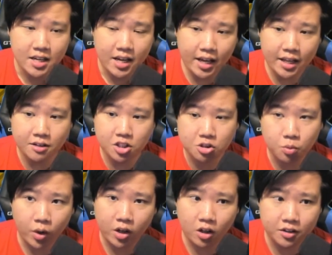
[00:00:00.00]
and just
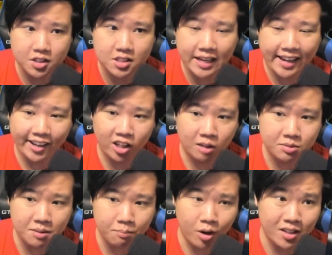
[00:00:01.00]
work on the Cylcops
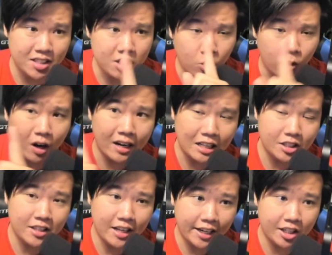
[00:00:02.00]
and Brontes. Or another
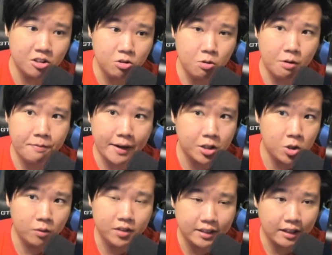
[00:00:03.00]
thing that I can do, if I
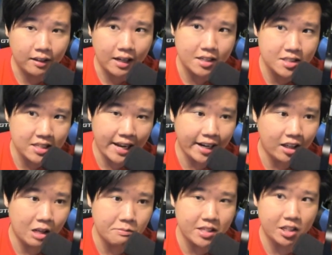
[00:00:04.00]
don't get a lot of
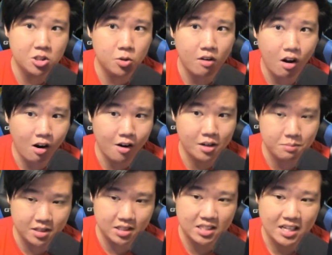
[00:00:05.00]
Cylcops, I can do an
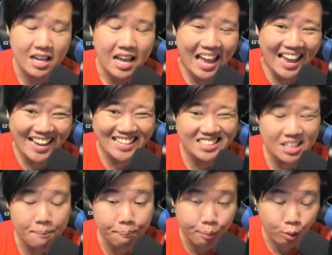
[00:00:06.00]
Artemis and
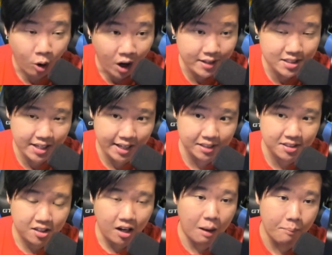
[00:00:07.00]
Brontes
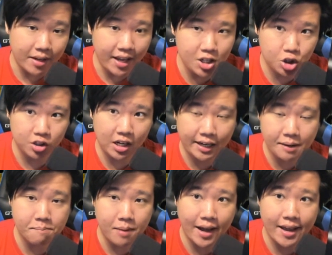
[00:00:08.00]
combination that I
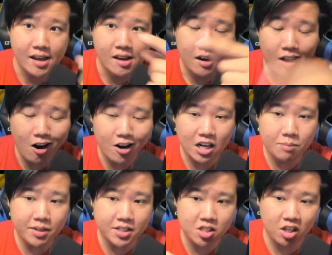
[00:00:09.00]
can buy
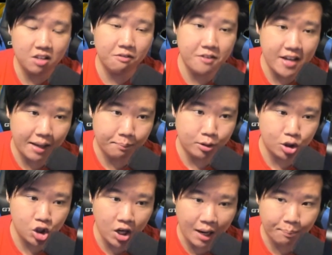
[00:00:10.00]
Artemis on the VIP
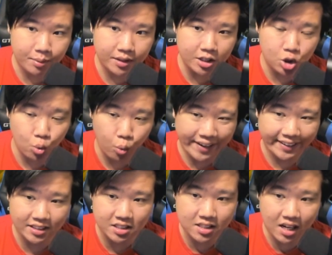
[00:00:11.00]
shop and to rank
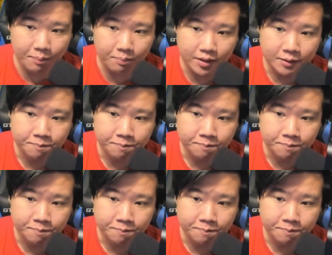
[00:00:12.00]
this up.